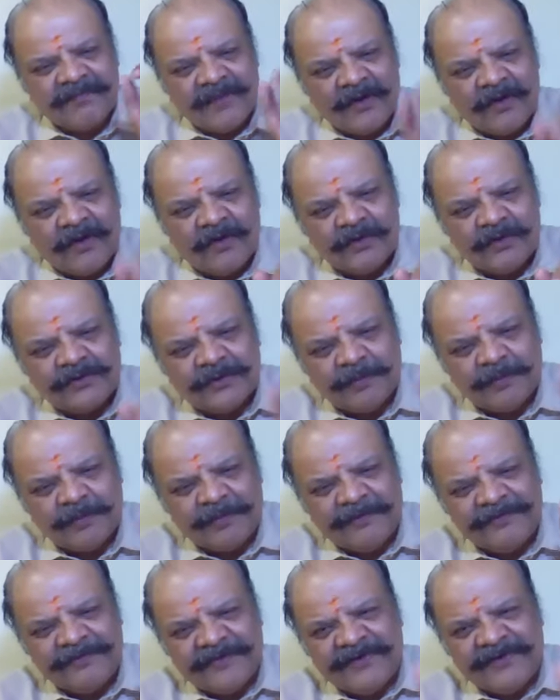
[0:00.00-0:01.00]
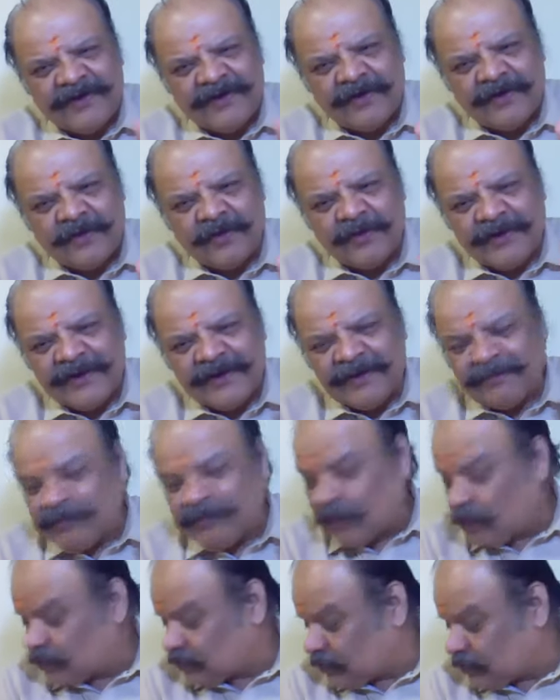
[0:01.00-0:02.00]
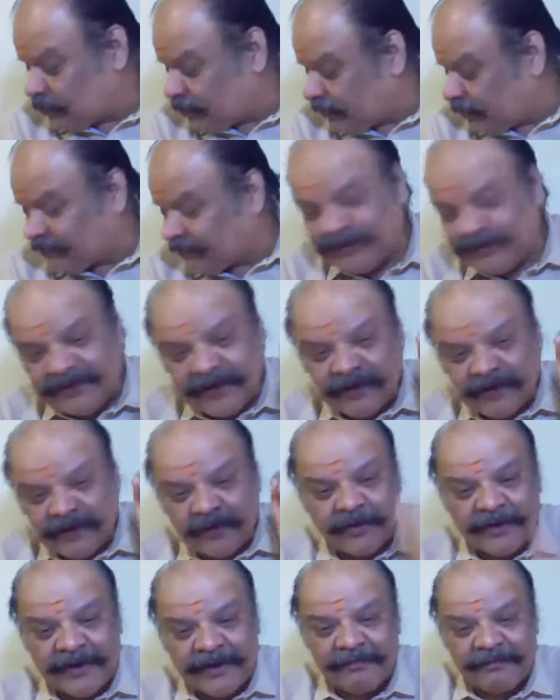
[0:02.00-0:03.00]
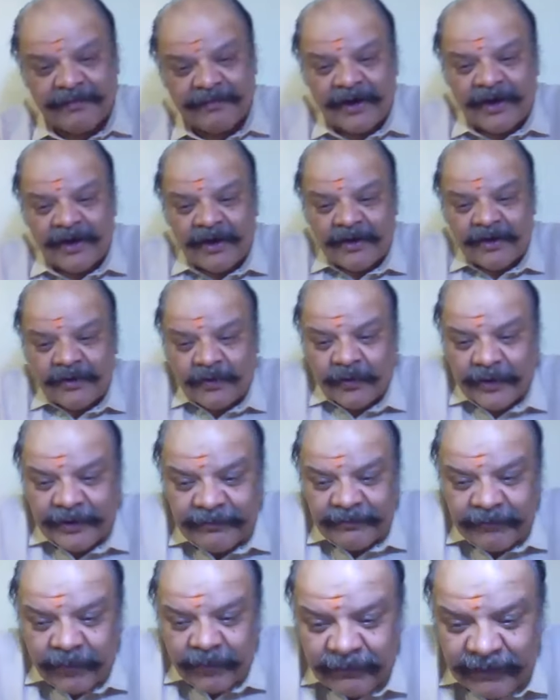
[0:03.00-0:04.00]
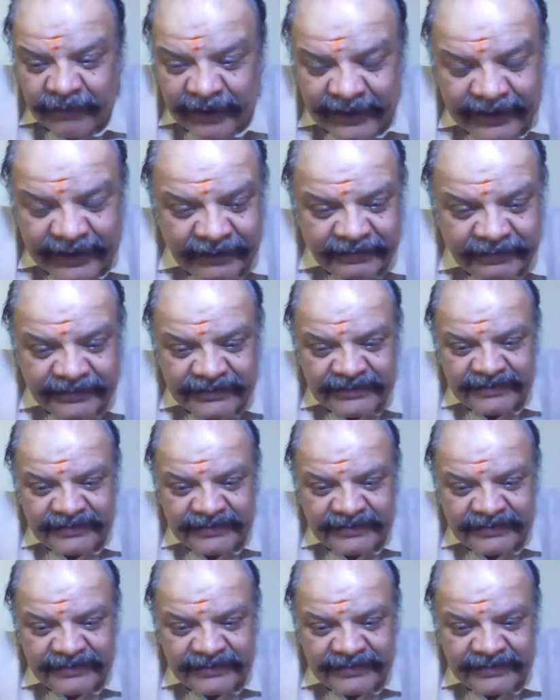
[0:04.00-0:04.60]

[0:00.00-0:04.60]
go superficial, go deep, go superficial, go deep. Do it four or five times.